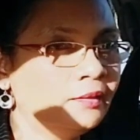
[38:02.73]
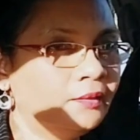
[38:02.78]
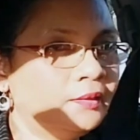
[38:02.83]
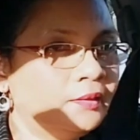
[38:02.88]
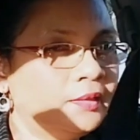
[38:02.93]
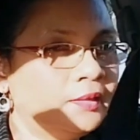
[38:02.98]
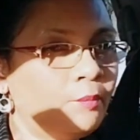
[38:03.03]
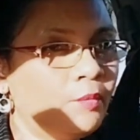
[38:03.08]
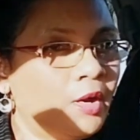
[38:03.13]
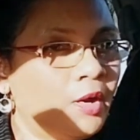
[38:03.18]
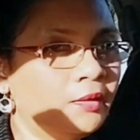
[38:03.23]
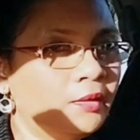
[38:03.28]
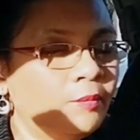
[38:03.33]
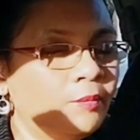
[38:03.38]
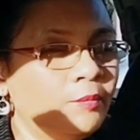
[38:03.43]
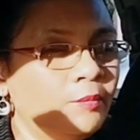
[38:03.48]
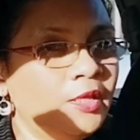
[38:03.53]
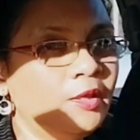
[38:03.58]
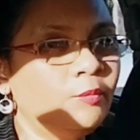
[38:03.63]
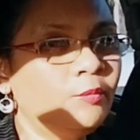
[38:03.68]
their mother
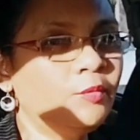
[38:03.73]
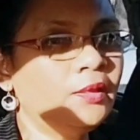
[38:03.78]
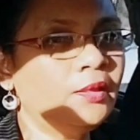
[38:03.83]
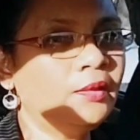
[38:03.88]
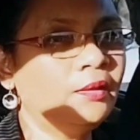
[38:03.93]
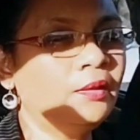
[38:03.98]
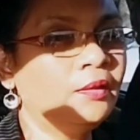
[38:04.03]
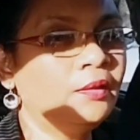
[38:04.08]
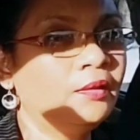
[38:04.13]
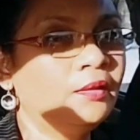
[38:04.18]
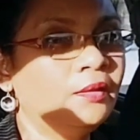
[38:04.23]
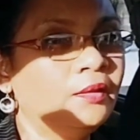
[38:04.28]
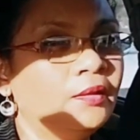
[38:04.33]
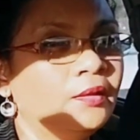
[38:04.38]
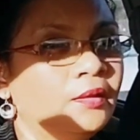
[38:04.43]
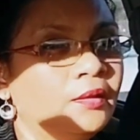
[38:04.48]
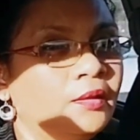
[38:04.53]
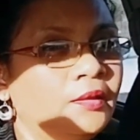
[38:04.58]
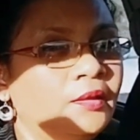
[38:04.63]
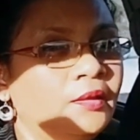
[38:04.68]
maybe
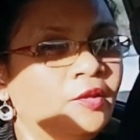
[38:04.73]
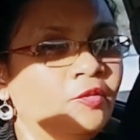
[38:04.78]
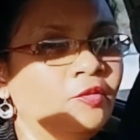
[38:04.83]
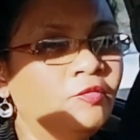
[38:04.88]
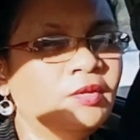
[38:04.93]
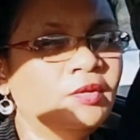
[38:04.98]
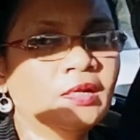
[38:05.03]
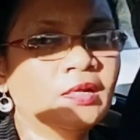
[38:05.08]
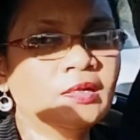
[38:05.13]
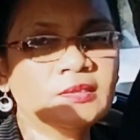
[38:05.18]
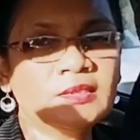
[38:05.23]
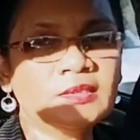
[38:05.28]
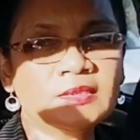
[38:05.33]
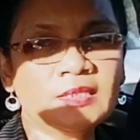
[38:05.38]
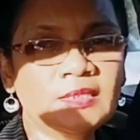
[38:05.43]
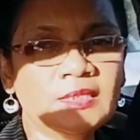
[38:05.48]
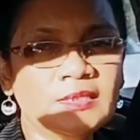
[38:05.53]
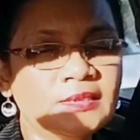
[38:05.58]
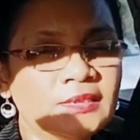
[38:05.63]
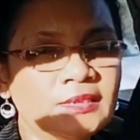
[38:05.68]
give their
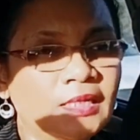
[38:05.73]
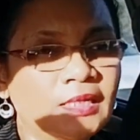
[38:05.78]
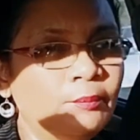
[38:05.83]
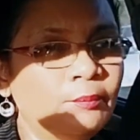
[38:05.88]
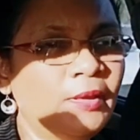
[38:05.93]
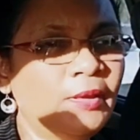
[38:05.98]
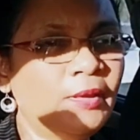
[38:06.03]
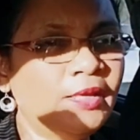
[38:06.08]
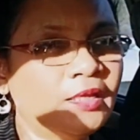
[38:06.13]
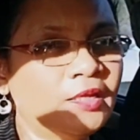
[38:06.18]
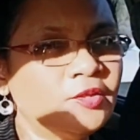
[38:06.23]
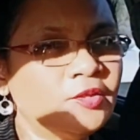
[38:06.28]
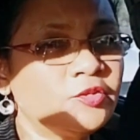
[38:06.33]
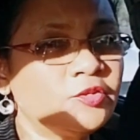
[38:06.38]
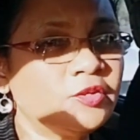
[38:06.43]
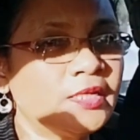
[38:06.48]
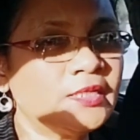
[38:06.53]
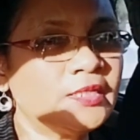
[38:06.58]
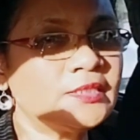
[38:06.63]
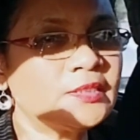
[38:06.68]
sister the better
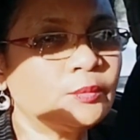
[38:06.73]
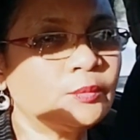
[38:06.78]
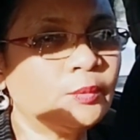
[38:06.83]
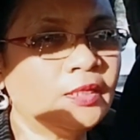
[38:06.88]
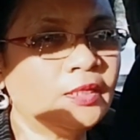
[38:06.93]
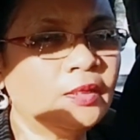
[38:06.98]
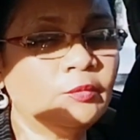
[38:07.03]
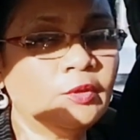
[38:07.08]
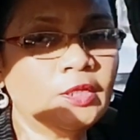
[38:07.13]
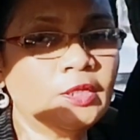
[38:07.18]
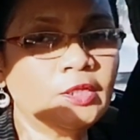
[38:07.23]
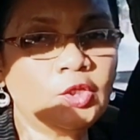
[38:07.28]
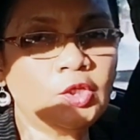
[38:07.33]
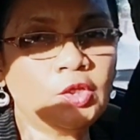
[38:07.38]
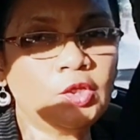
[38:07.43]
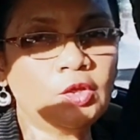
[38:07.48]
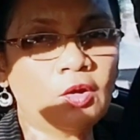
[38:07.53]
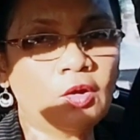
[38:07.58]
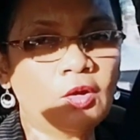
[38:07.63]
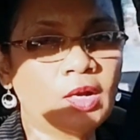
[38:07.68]
dress when them did
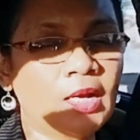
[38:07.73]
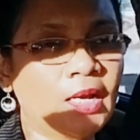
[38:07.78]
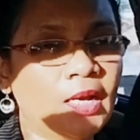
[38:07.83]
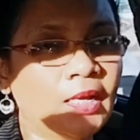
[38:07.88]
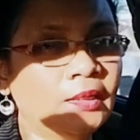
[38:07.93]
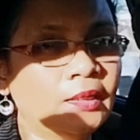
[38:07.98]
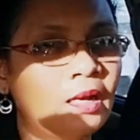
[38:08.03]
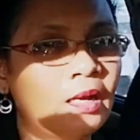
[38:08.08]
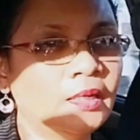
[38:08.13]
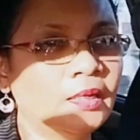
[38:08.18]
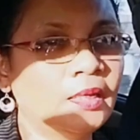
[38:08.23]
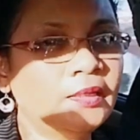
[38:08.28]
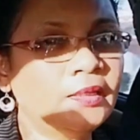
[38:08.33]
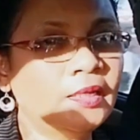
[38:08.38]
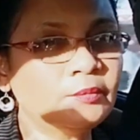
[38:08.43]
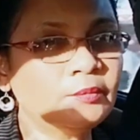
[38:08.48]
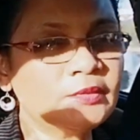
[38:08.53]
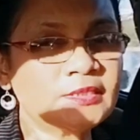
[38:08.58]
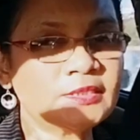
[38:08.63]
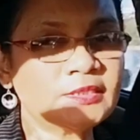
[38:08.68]
young and all of
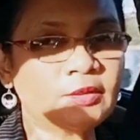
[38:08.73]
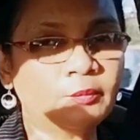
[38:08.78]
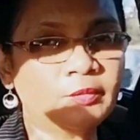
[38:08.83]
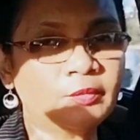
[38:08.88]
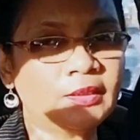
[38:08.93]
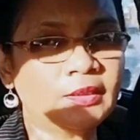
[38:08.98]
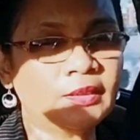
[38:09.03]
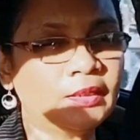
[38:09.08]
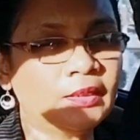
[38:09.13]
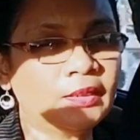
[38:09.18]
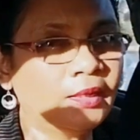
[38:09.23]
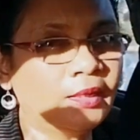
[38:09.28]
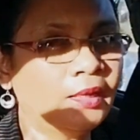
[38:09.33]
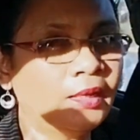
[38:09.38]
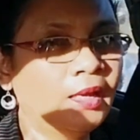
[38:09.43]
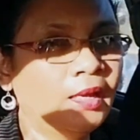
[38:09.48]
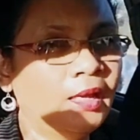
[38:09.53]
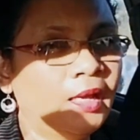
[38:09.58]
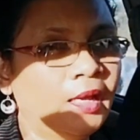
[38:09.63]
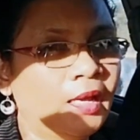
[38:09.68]
them something there.
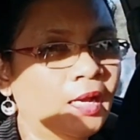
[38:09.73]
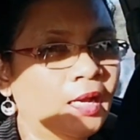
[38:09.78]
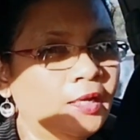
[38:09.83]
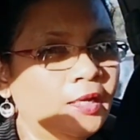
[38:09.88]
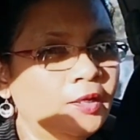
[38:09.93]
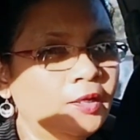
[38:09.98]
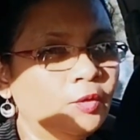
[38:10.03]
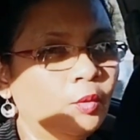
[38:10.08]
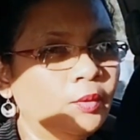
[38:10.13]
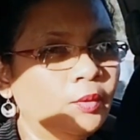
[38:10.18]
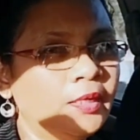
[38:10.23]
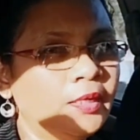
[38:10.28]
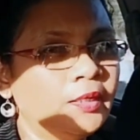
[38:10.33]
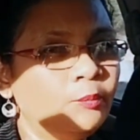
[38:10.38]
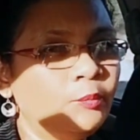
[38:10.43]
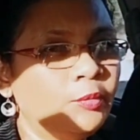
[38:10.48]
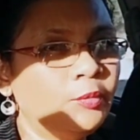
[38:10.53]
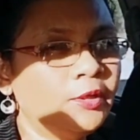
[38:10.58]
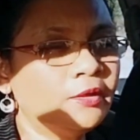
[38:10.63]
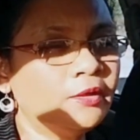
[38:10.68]
I know that the
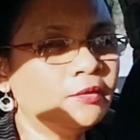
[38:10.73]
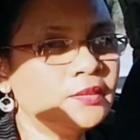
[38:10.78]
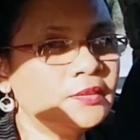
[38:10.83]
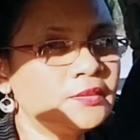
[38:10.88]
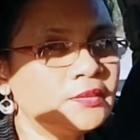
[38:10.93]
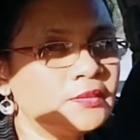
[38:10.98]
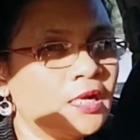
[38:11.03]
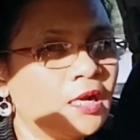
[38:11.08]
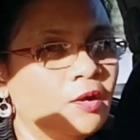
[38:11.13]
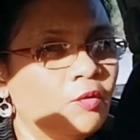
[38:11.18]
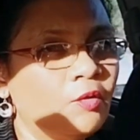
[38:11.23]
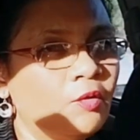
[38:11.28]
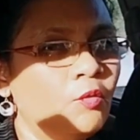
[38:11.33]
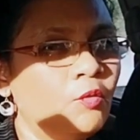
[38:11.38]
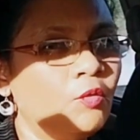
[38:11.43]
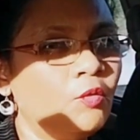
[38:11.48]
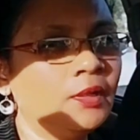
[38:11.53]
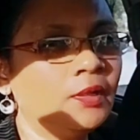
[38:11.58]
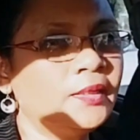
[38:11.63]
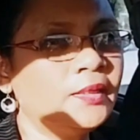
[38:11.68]
parents are
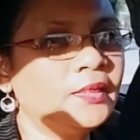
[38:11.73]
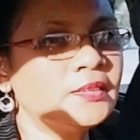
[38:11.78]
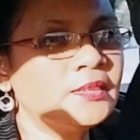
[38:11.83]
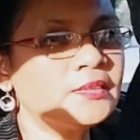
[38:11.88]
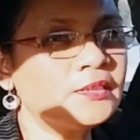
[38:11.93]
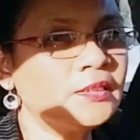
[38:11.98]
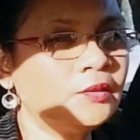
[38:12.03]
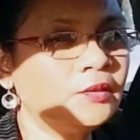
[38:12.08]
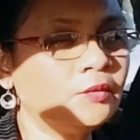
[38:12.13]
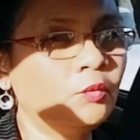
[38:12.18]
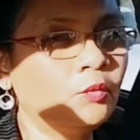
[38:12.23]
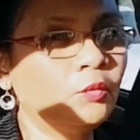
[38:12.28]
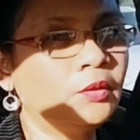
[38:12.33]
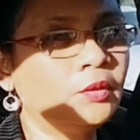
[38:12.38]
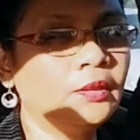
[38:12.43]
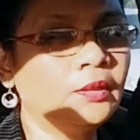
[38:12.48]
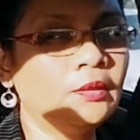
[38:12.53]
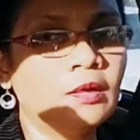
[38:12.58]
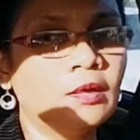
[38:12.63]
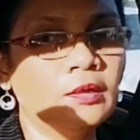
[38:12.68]
older, they're still
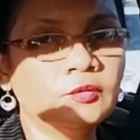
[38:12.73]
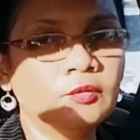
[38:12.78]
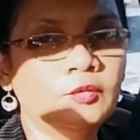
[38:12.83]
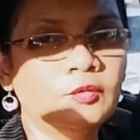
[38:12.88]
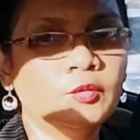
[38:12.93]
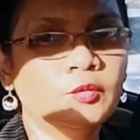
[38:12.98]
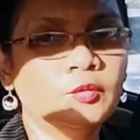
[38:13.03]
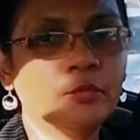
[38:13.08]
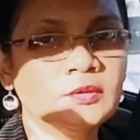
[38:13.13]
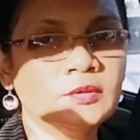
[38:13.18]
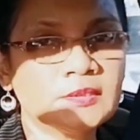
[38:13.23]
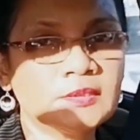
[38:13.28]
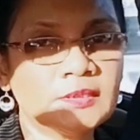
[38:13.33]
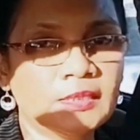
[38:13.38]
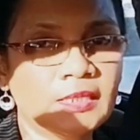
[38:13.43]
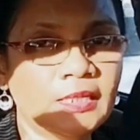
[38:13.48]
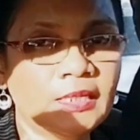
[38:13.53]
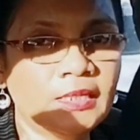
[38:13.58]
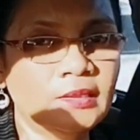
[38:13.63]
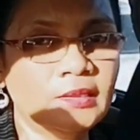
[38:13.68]
holding on to those
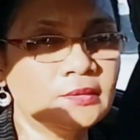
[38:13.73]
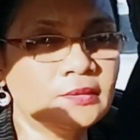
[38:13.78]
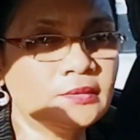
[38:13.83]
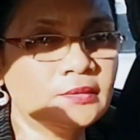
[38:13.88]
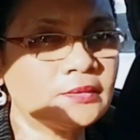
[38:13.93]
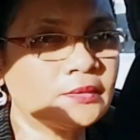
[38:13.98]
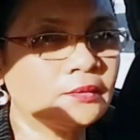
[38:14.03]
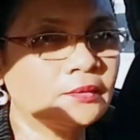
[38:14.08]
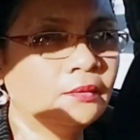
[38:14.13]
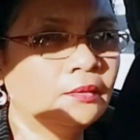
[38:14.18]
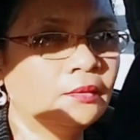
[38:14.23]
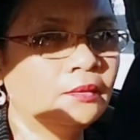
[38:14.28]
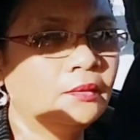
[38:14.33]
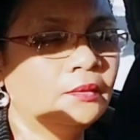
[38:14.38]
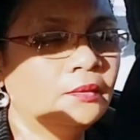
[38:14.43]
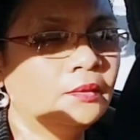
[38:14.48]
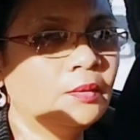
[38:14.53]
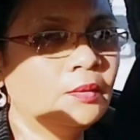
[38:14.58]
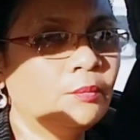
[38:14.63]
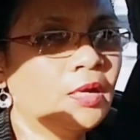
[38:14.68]
things.
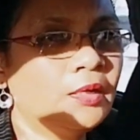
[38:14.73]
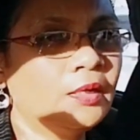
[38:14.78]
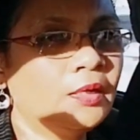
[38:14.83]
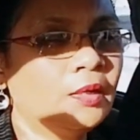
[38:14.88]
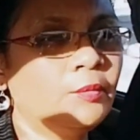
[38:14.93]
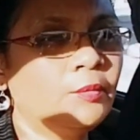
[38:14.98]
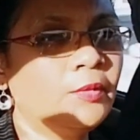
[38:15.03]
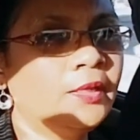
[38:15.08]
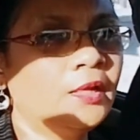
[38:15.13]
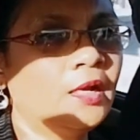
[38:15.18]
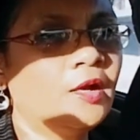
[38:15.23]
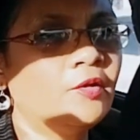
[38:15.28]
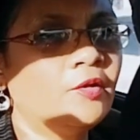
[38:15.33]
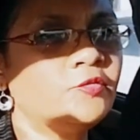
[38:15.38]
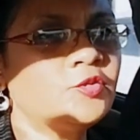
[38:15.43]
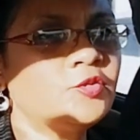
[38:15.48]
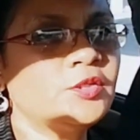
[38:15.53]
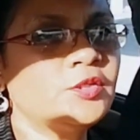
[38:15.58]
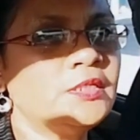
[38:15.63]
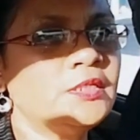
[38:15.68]
The mother may have
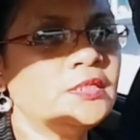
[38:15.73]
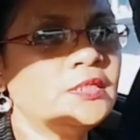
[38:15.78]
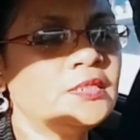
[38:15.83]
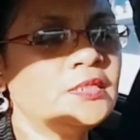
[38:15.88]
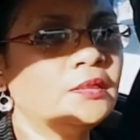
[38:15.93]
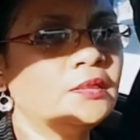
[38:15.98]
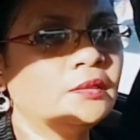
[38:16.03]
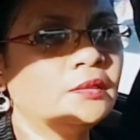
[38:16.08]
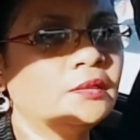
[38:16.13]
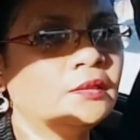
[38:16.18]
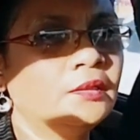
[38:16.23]
treated,